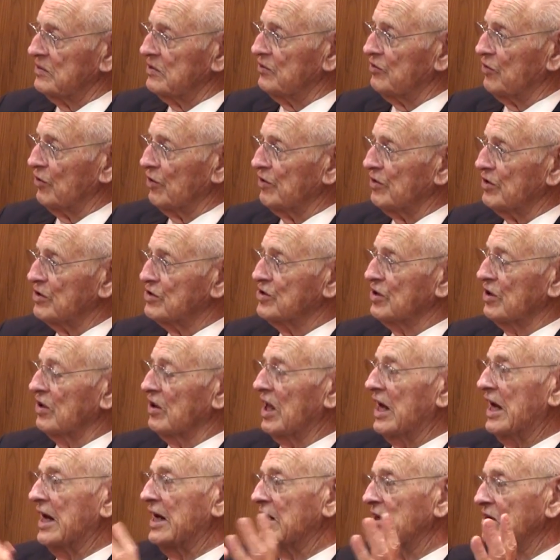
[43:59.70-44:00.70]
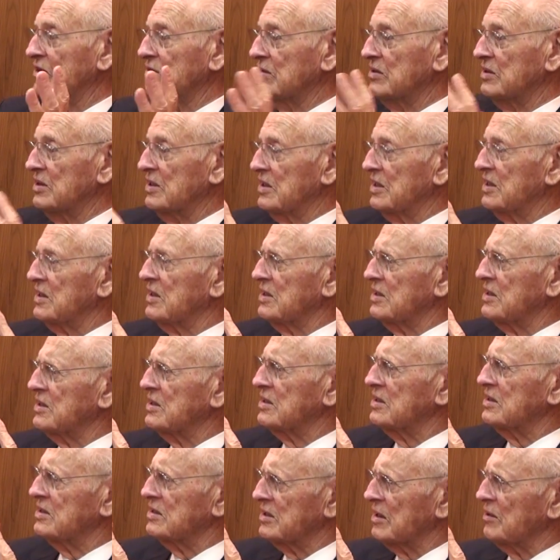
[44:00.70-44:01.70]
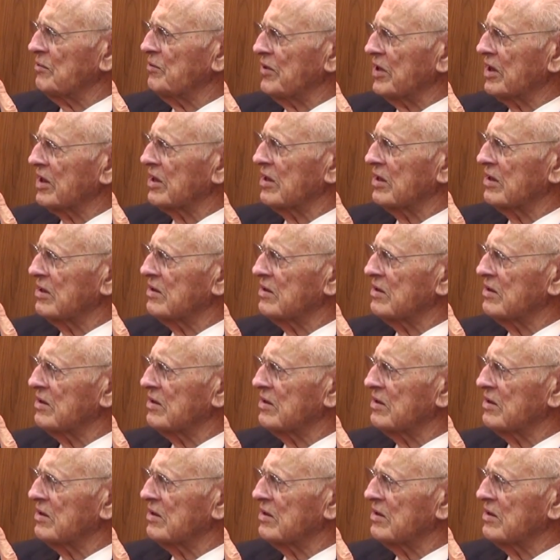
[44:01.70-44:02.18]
4th of July or something